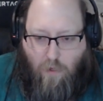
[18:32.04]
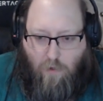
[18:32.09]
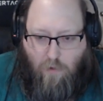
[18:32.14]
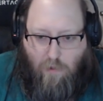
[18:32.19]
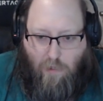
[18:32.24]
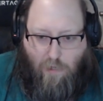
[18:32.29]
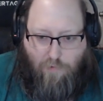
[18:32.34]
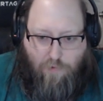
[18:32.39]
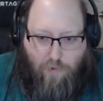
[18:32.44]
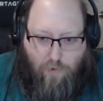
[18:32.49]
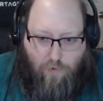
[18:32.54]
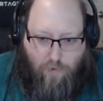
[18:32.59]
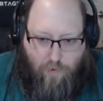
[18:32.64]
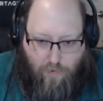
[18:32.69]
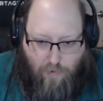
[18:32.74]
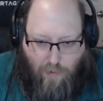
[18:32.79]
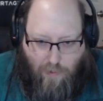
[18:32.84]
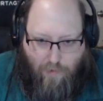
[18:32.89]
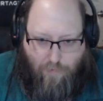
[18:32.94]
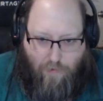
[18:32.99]
If you
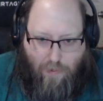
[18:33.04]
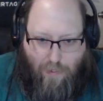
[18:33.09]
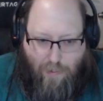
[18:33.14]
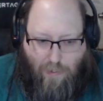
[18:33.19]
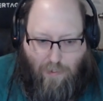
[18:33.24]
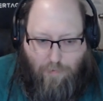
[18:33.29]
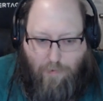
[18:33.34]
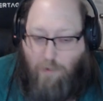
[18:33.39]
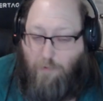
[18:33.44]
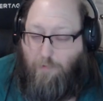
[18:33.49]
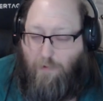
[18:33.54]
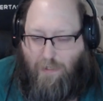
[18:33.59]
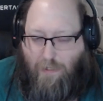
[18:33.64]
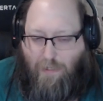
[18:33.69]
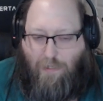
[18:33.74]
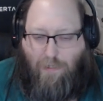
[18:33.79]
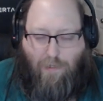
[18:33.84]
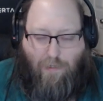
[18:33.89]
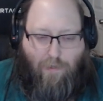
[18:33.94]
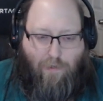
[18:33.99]
do stuff that's been
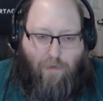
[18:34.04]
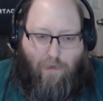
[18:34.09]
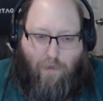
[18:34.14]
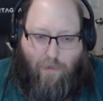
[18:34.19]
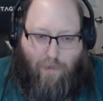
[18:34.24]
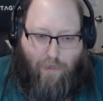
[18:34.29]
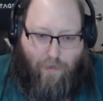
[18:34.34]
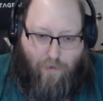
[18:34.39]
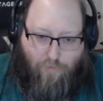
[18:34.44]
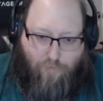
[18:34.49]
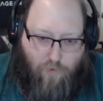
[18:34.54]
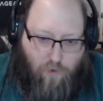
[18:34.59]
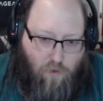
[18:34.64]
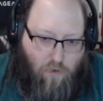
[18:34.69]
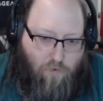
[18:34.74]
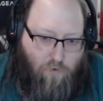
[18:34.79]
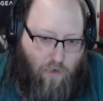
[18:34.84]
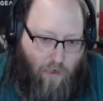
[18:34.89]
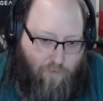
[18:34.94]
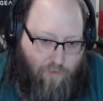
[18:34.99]
released in a later version
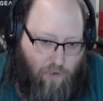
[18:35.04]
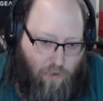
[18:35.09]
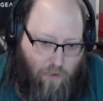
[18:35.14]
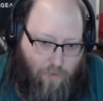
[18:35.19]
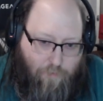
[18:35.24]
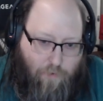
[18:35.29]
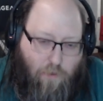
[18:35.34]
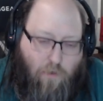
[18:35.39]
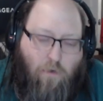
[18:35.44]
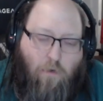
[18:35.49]
of JavaScript,